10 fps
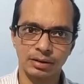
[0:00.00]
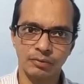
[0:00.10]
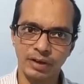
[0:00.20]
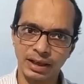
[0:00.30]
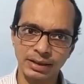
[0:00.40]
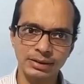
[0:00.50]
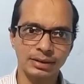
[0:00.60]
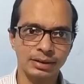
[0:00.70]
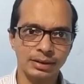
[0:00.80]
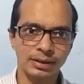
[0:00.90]
whereas
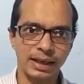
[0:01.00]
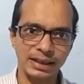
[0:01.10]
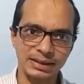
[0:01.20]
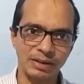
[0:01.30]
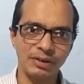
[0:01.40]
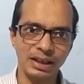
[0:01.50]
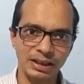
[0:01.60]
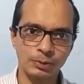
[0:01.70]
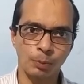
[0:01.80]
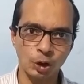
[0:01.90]
tax saving
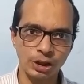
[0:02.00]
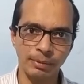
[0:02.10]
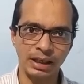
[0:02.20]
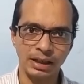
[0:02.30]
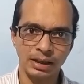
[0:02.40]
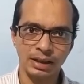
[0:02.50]
is possible